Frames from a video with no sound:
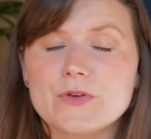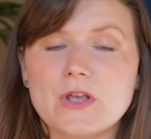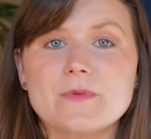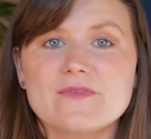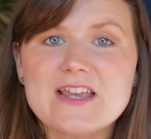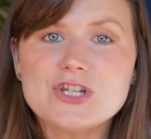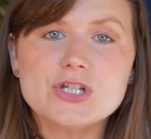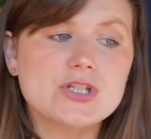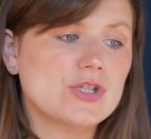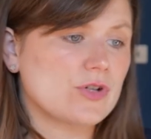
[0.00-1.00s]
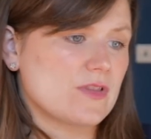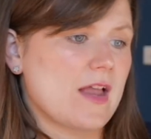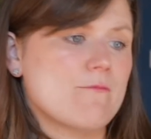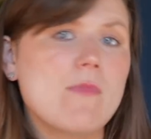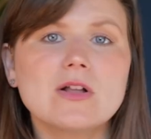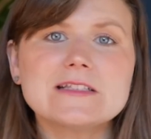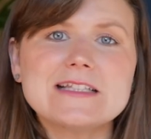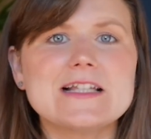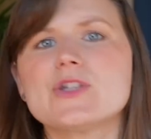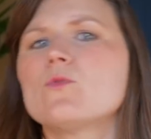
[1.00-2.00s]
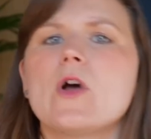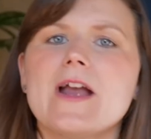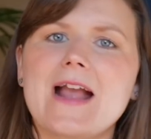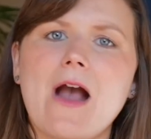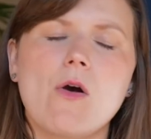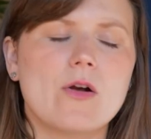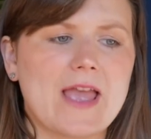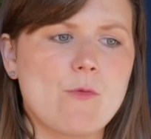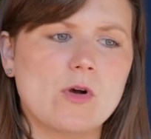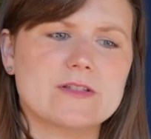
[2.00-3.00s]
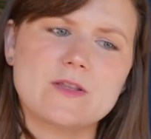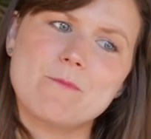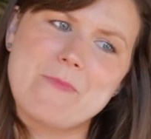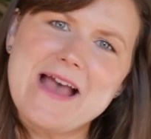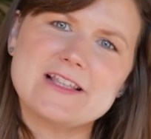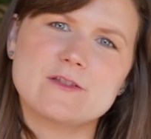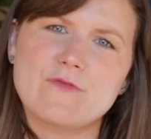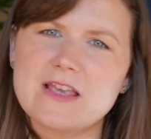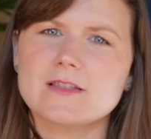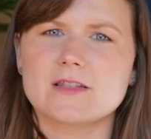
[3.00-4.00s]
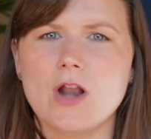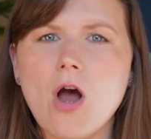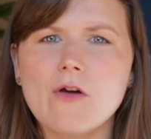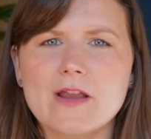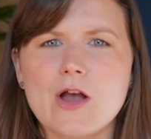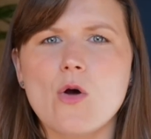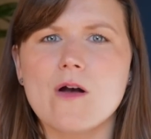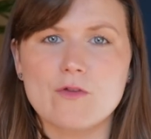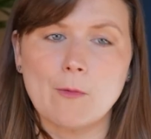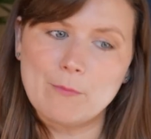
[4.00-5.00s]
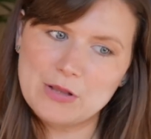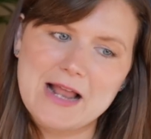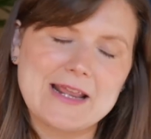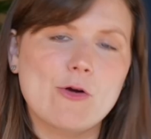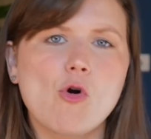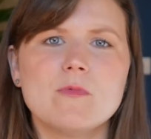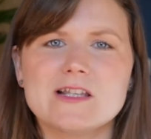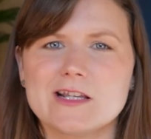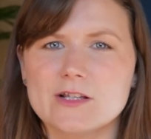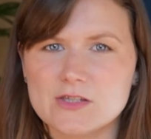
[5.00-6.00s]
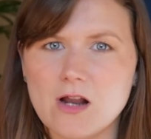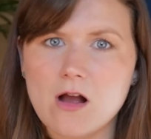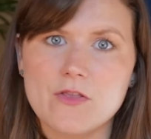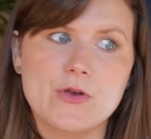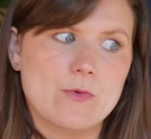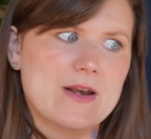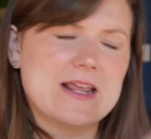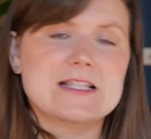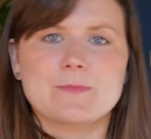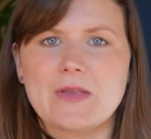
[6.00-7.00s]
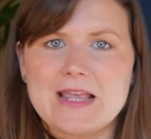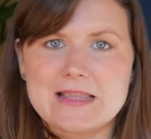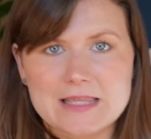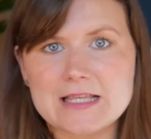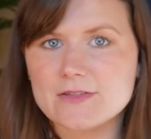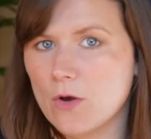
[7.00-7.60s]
those observations, you can then model it to work out, okay, what What's the best fit scenario of a planet orbiting a star that would explain these